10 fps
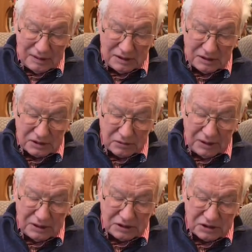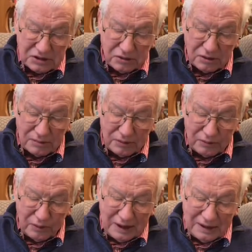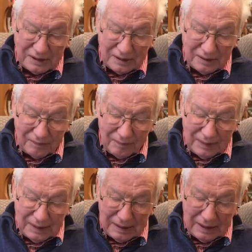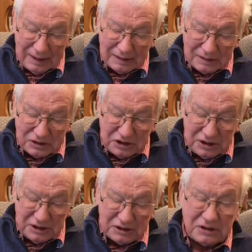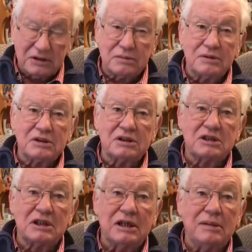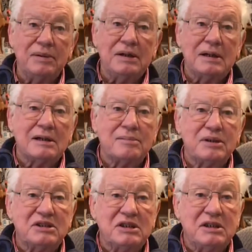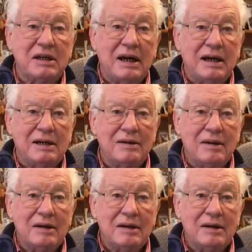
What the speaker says: This great storm of wind, and Jesus was asleep. He'd had a busy day.